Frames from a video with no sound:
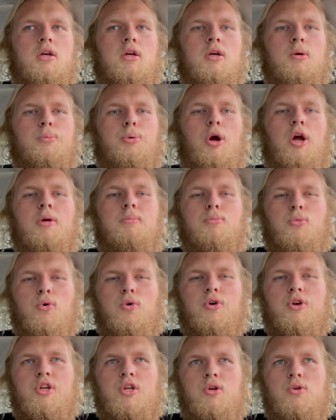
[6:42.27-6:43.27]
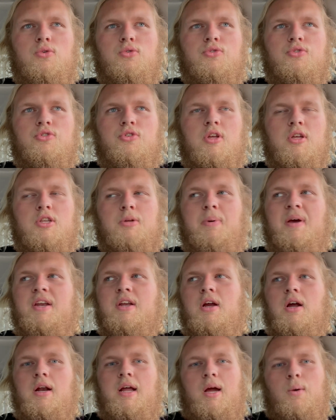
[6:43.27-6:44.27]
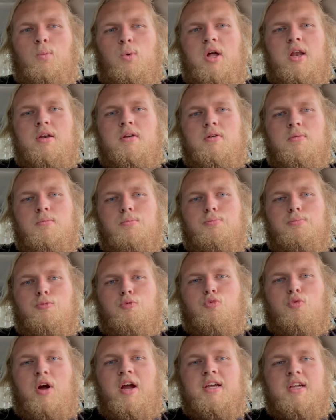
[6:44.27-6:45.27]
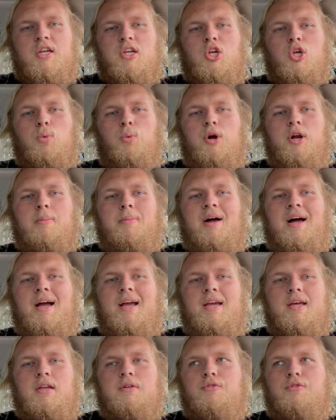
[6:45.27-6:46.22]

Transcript: probably more used, depending on what ranking you want to buy in.